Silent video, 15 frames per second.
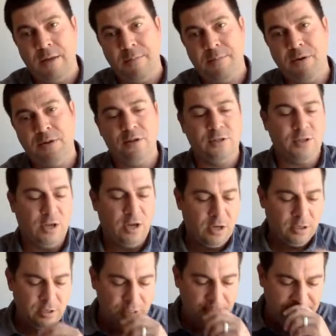but there's
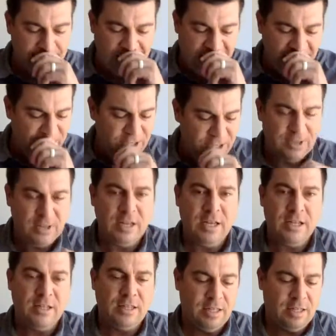also that danger
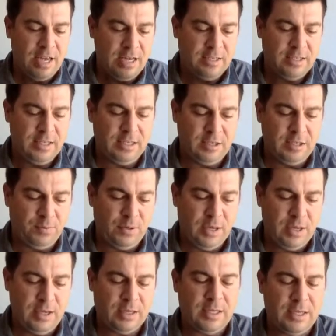that
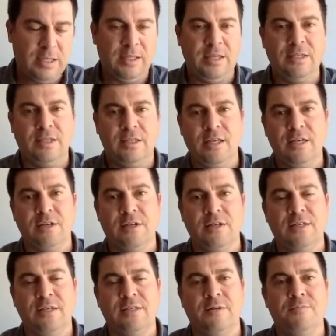discipline can lead to
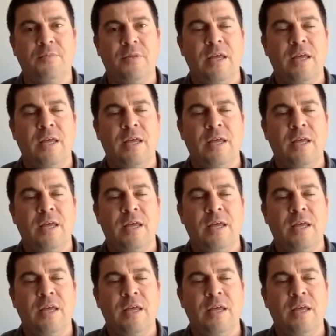legalism,